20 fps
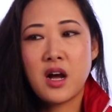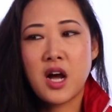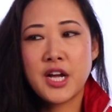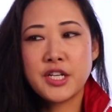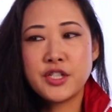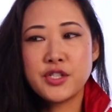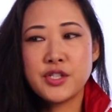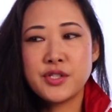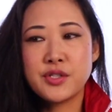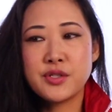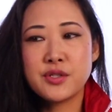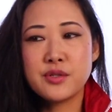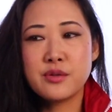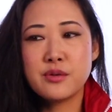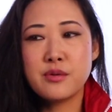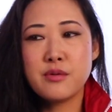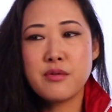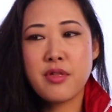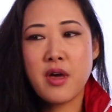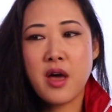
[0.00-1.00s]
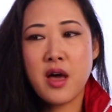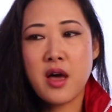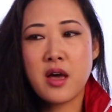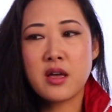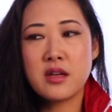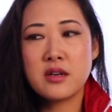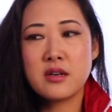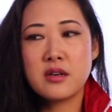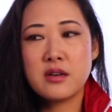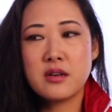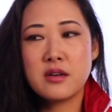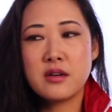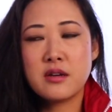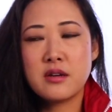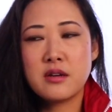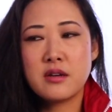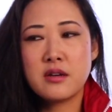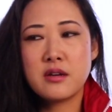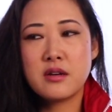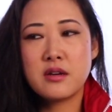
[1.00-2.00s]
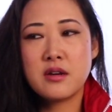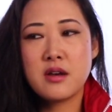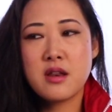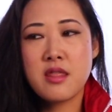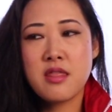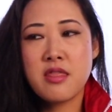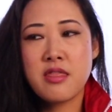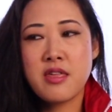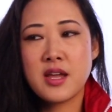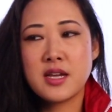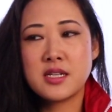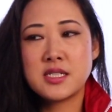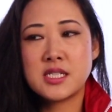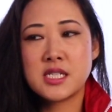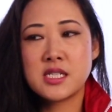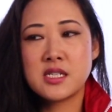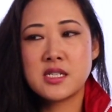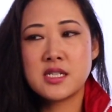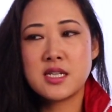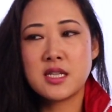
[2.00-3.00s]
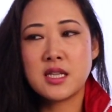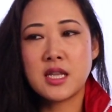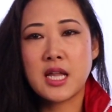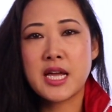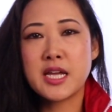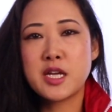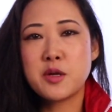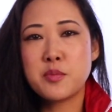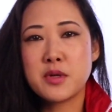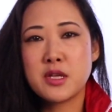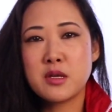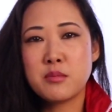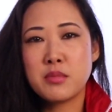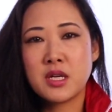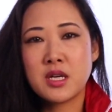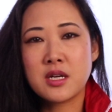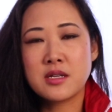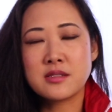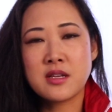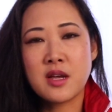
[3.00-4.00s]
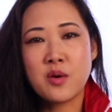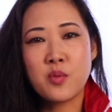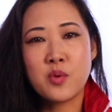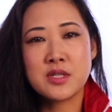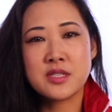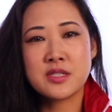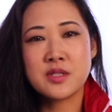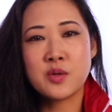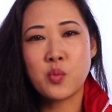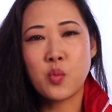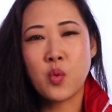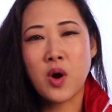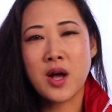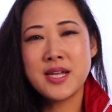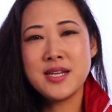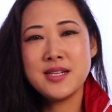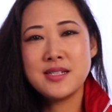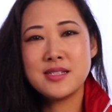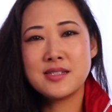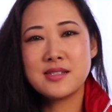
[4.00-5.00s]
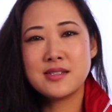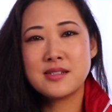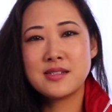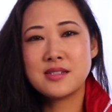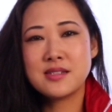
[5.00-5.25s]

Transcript: I just knew that they didn't like me because I wasn't white.